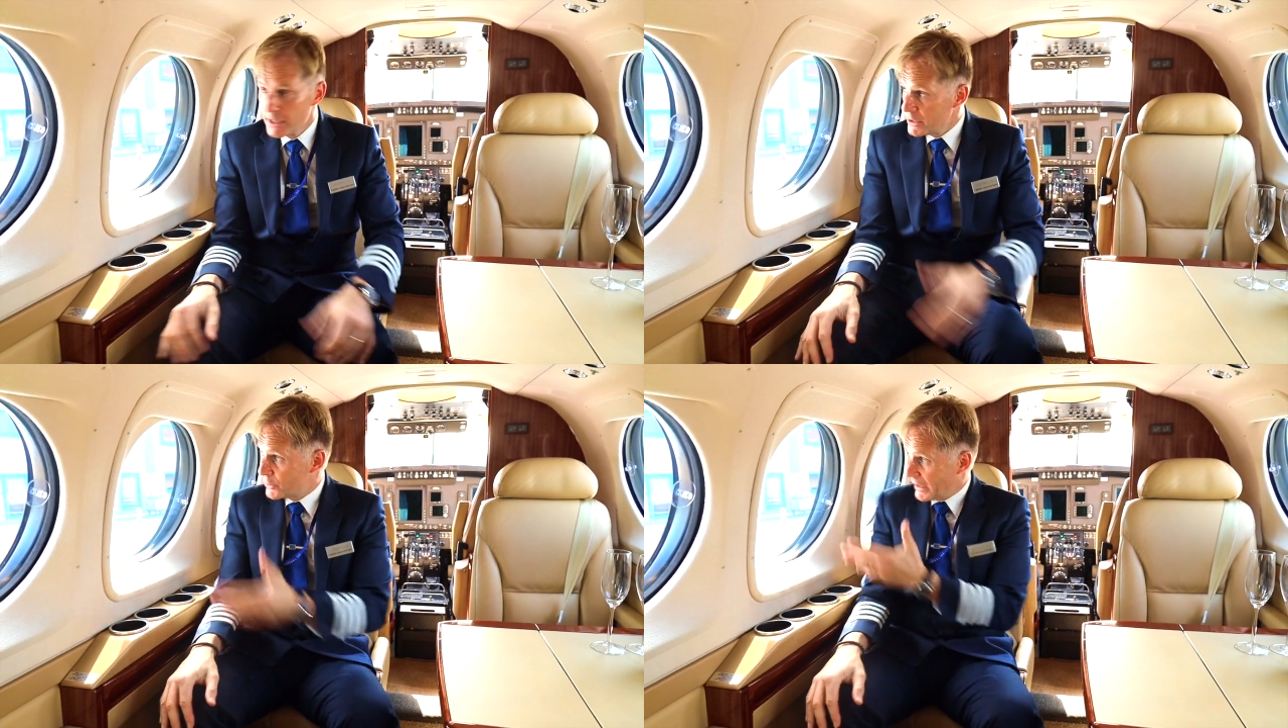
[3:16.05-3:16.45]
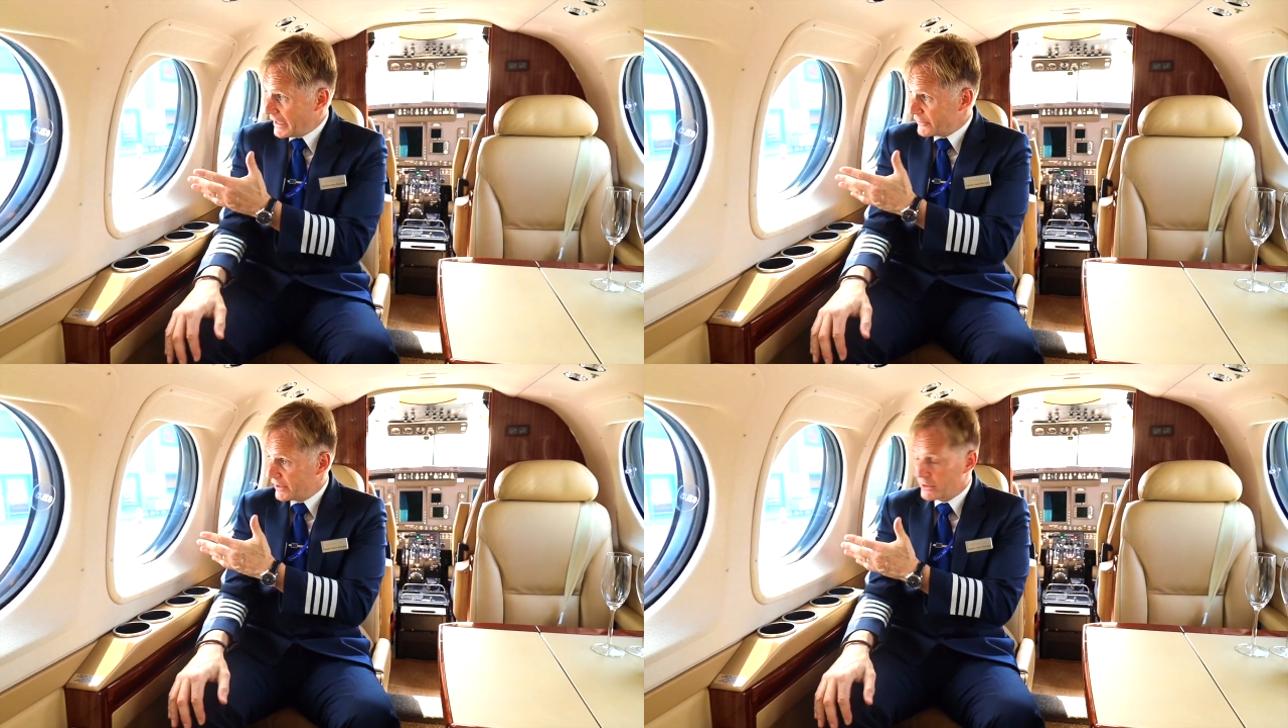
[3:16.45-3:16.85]
You can
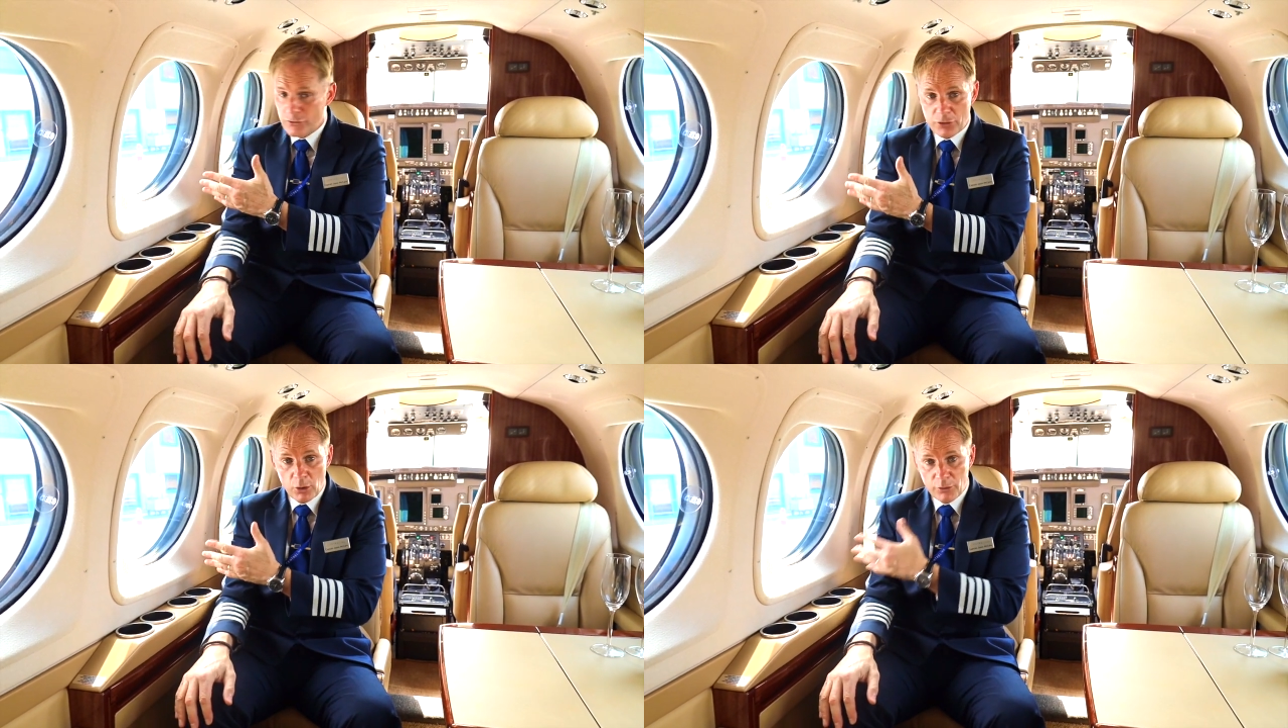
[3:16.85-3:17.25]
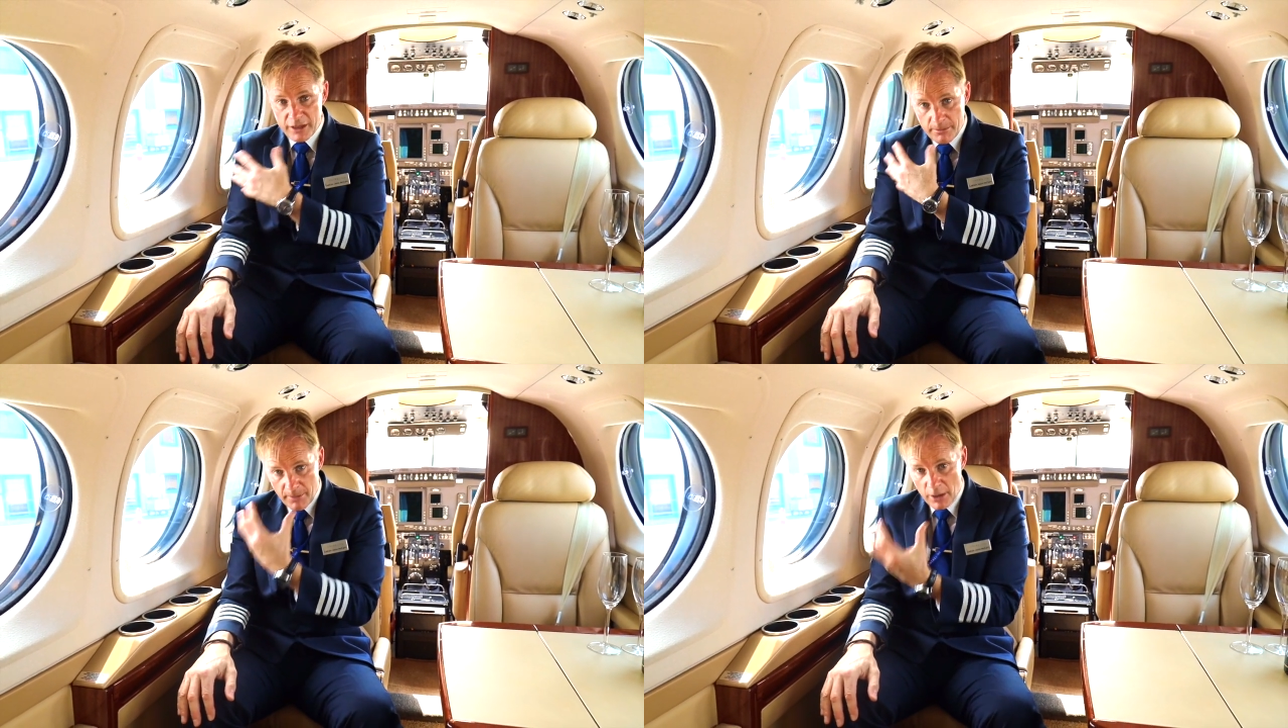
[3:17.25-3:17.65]
actually control
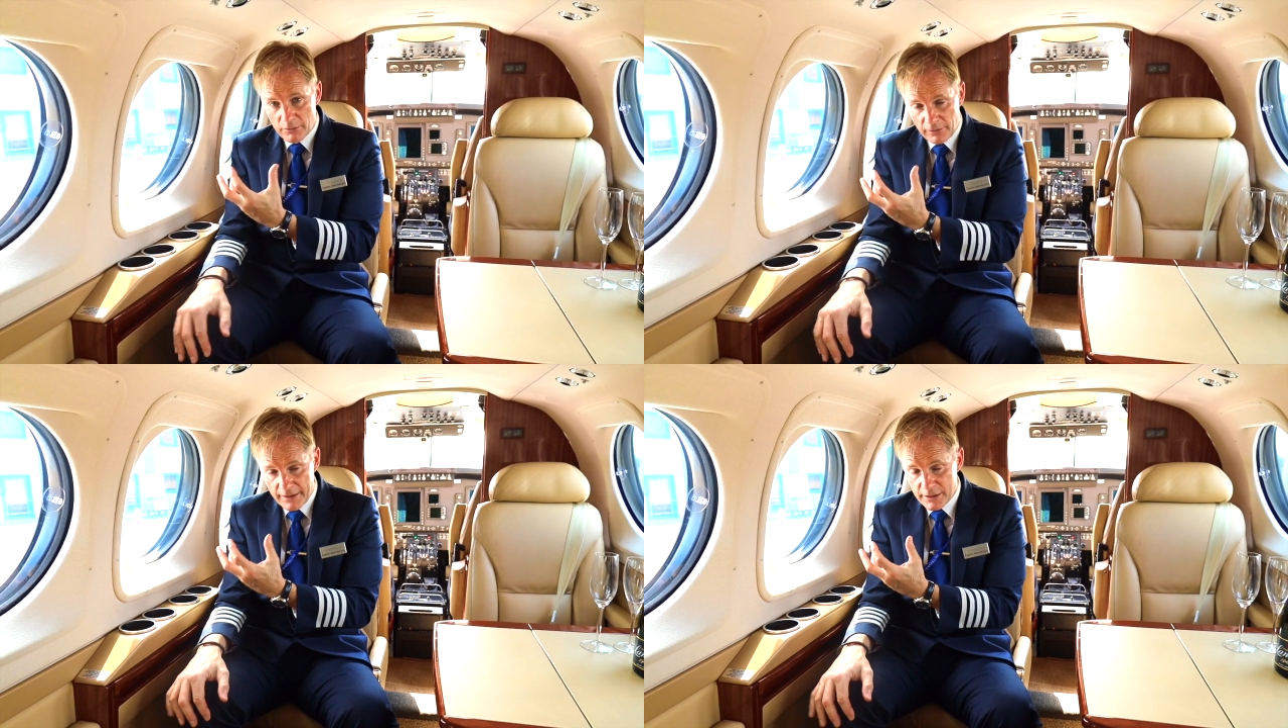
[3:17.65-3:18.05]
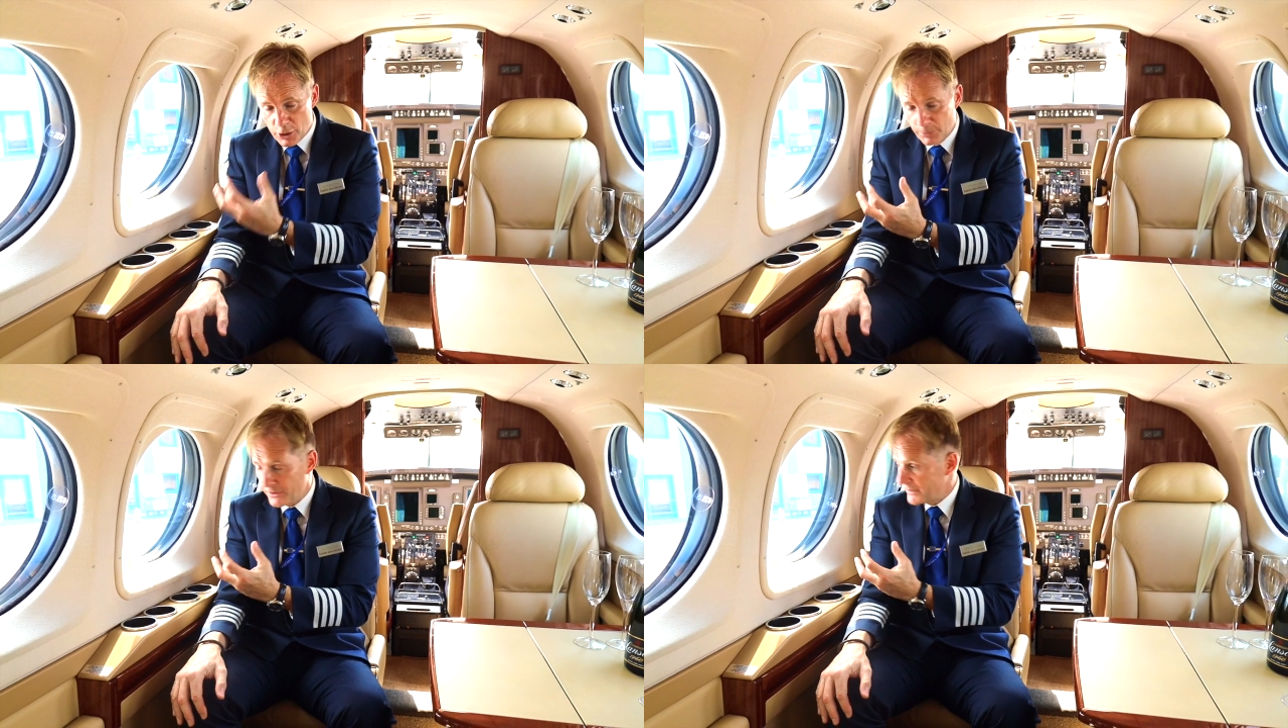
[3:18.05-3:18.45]
the amount of light that comes